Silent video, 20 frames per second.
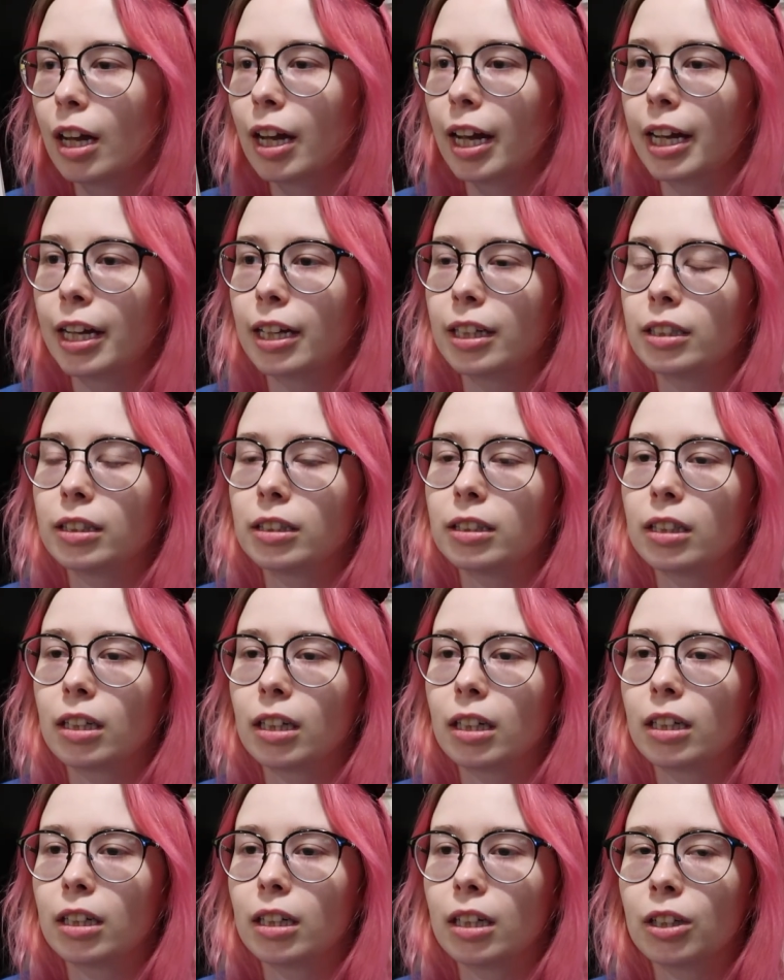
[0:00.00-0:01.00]
and
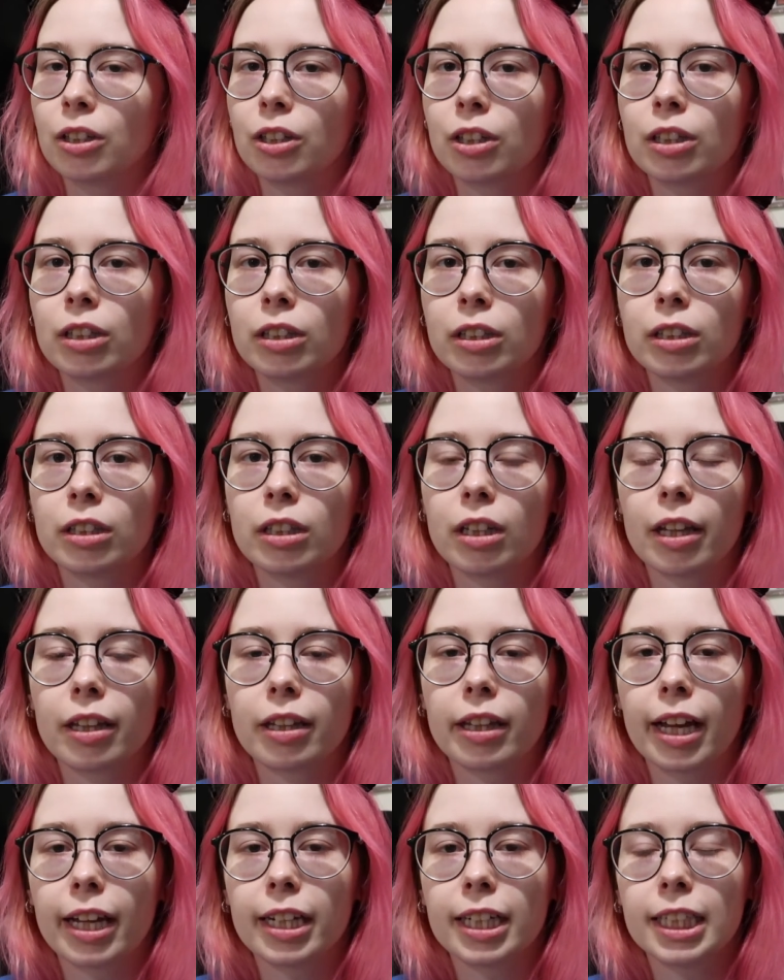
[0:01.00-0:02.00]
a girl
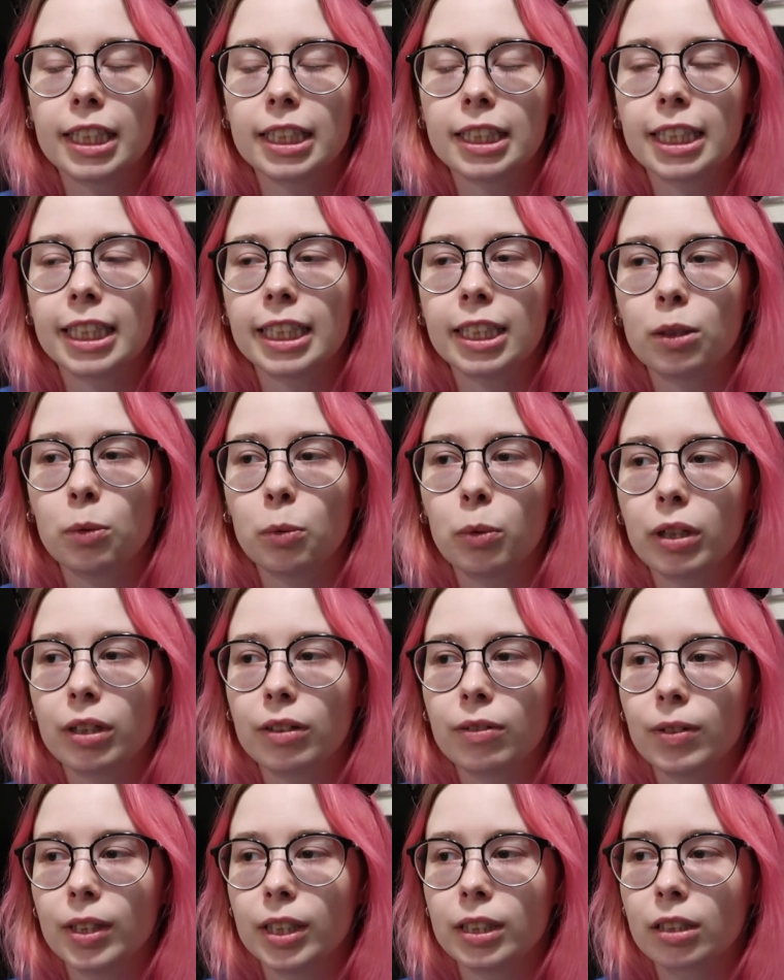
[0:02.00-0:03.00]
that is in one
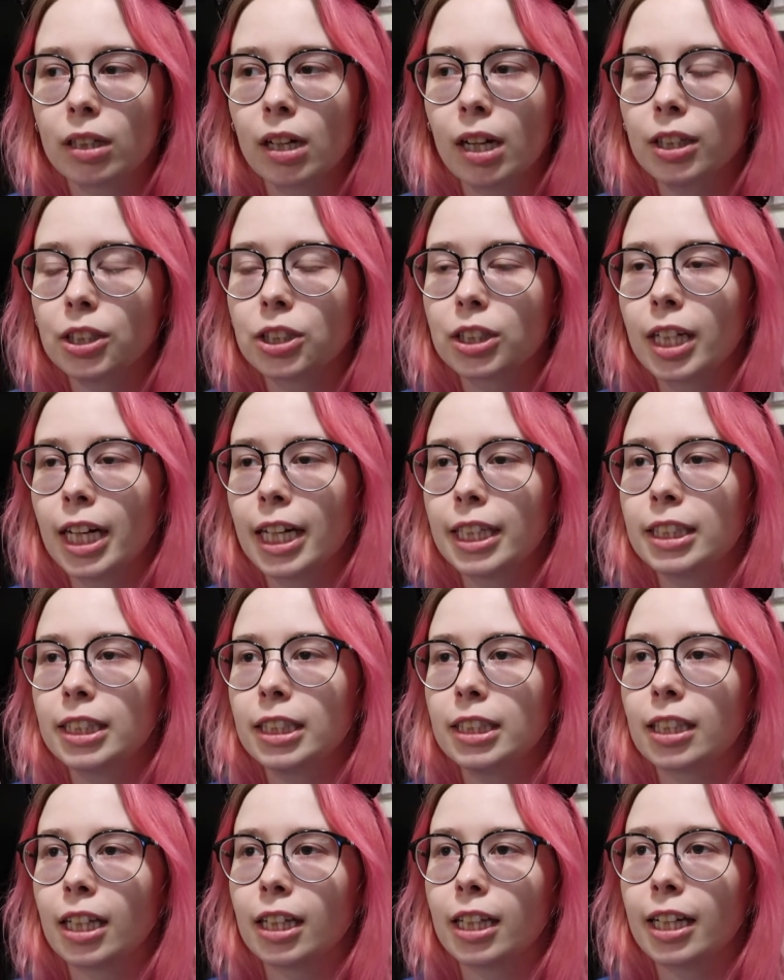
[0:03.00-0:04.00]
of his college
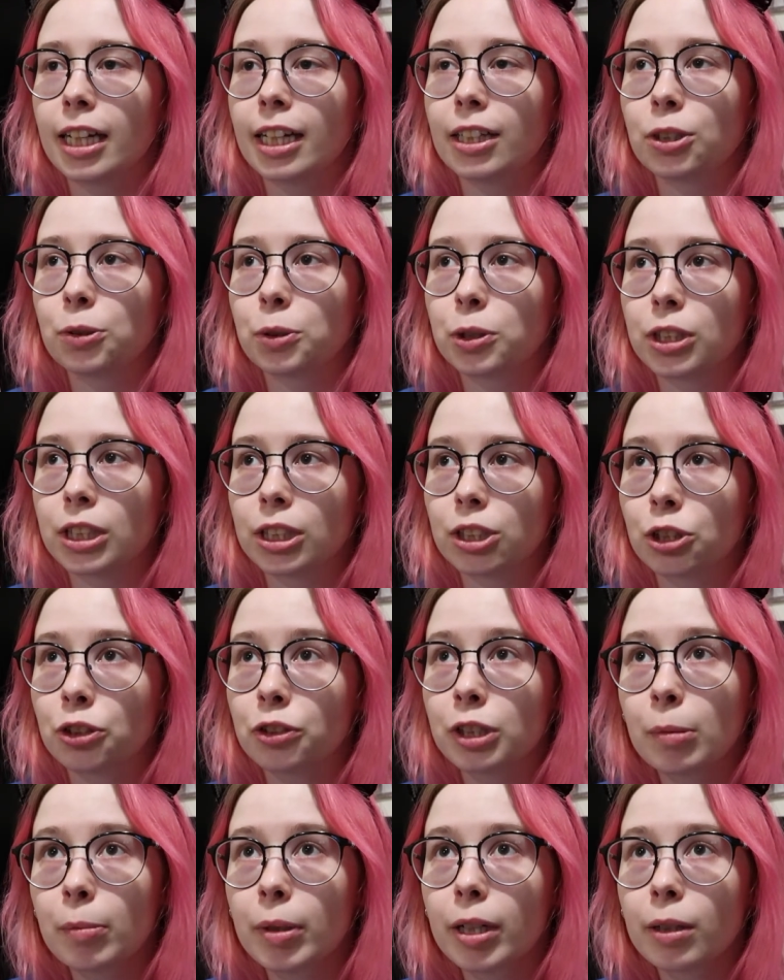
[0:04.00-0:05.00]
classes, and they get into a
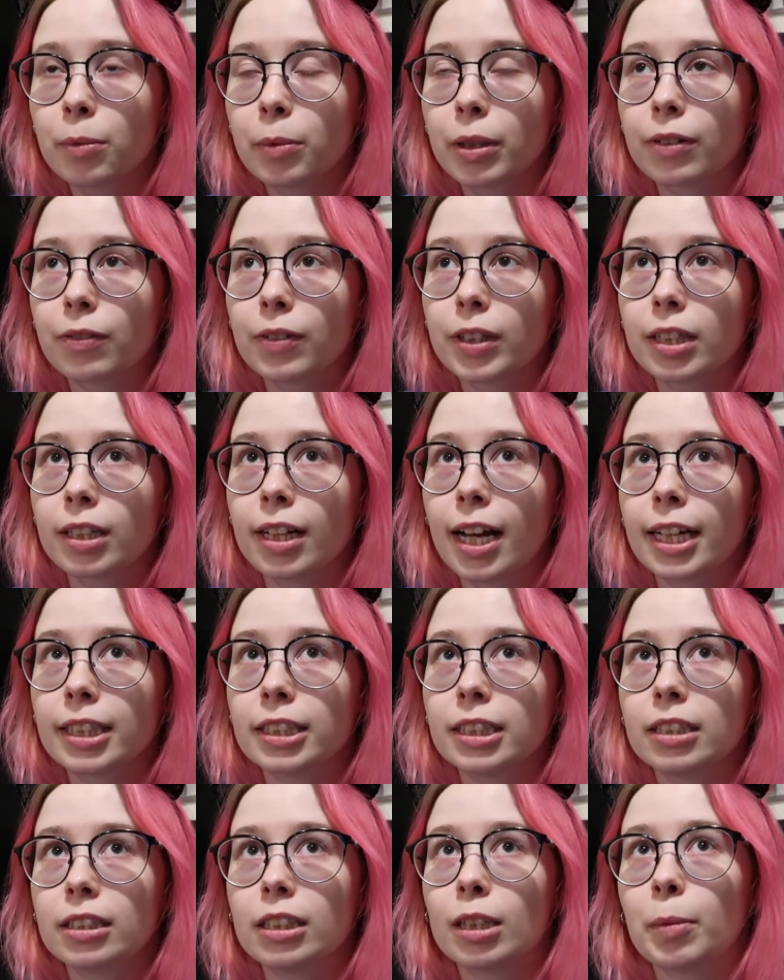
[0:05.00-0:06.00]
disagreement in one of the
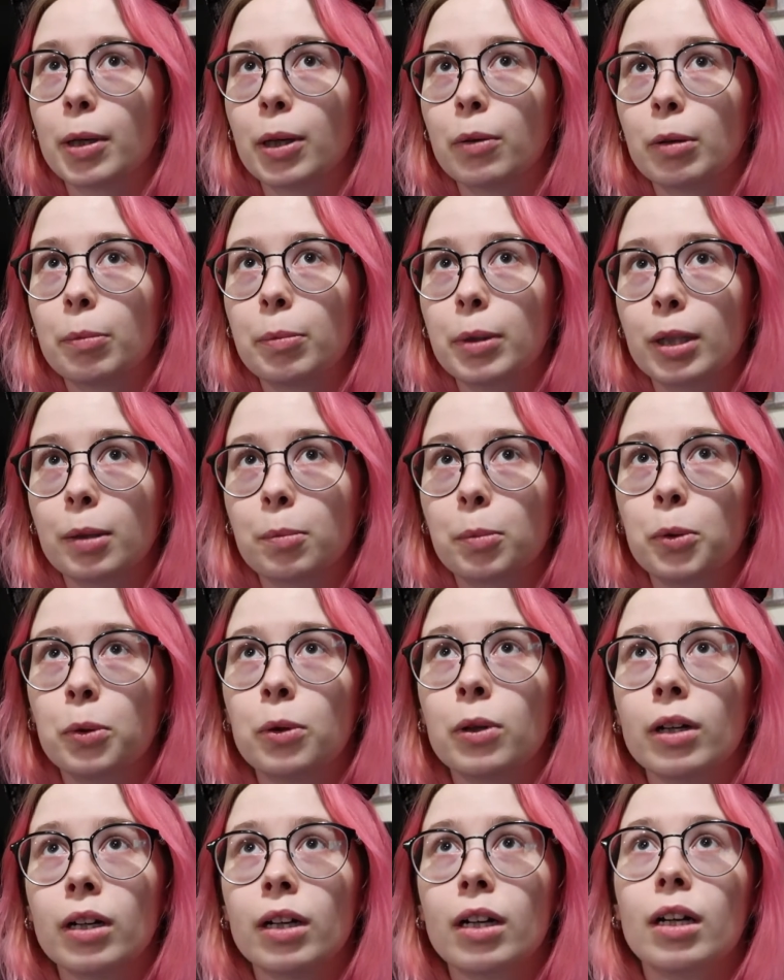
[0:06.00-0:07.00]
classes about what being
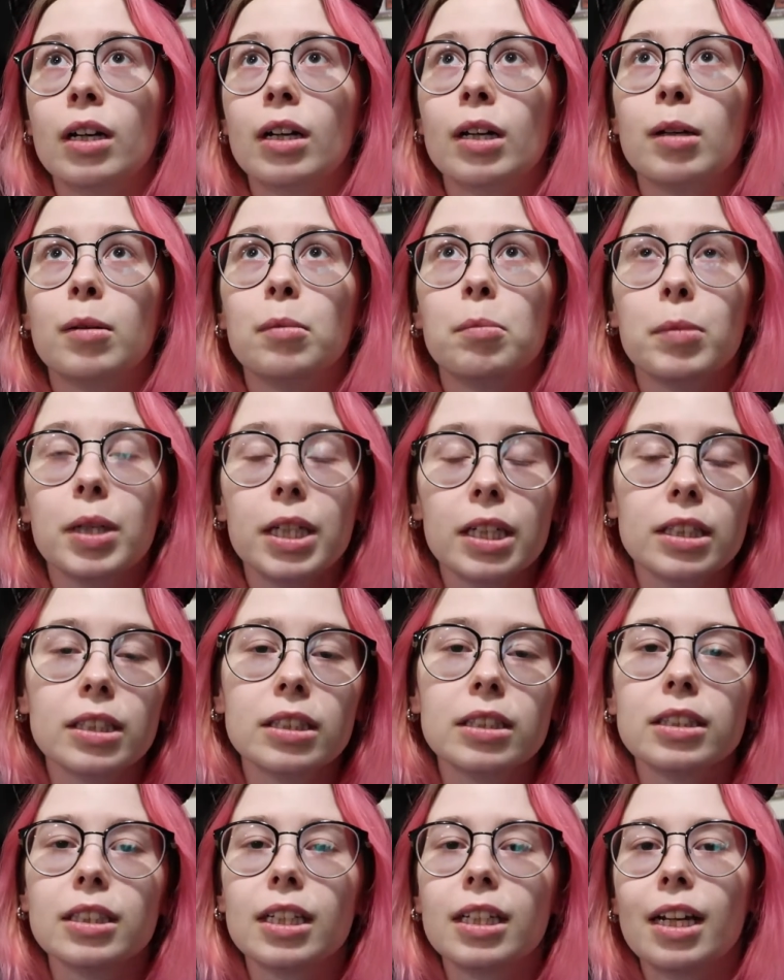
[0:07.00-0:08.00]
poor
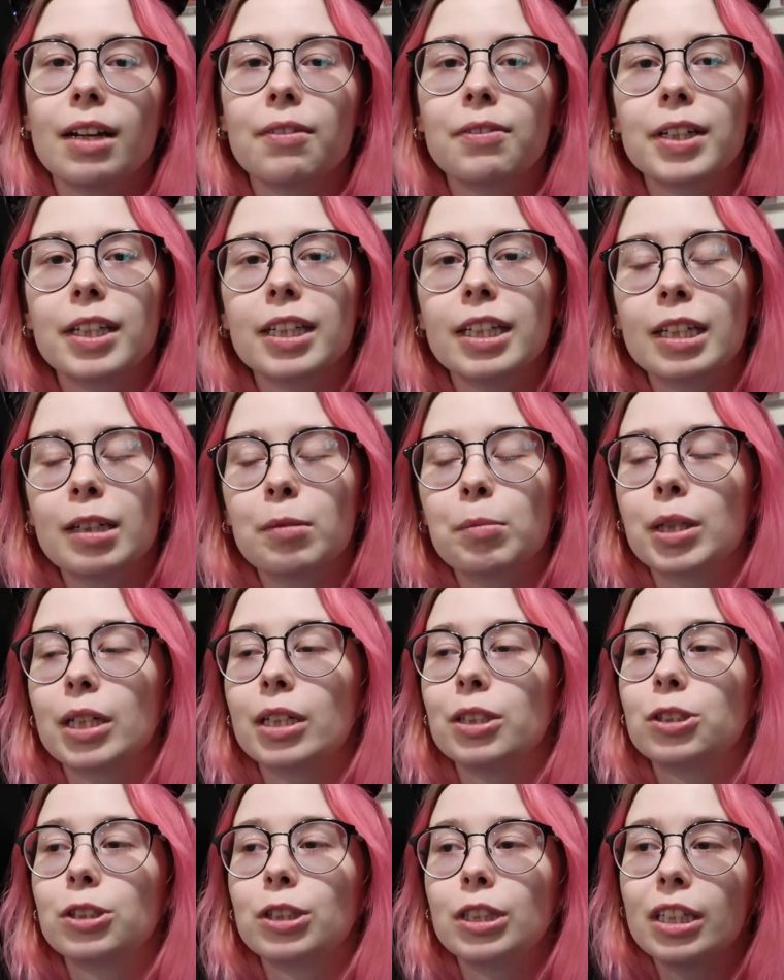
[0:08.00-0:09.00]
means and everything,
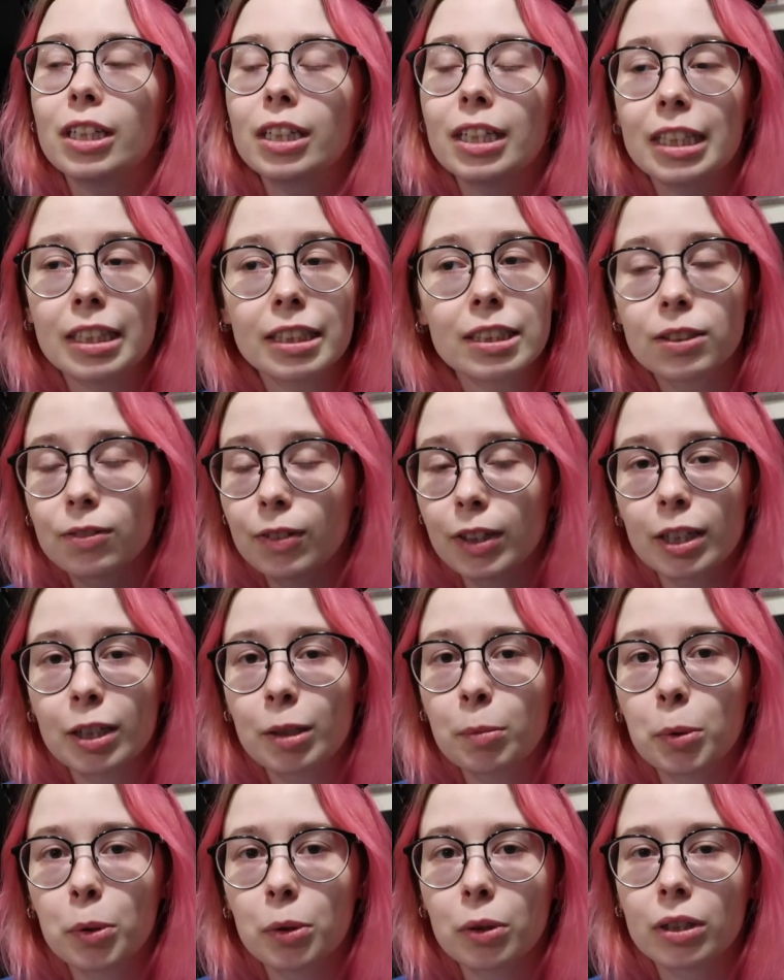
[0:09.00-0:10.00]
because she is
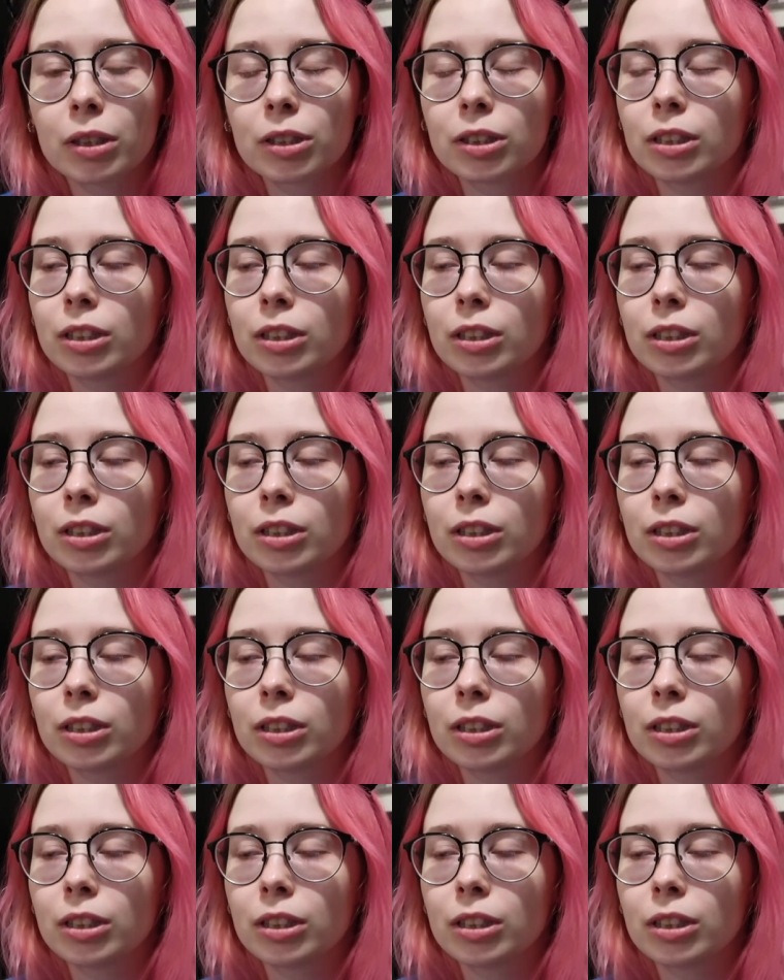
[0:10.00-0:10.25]
very poor.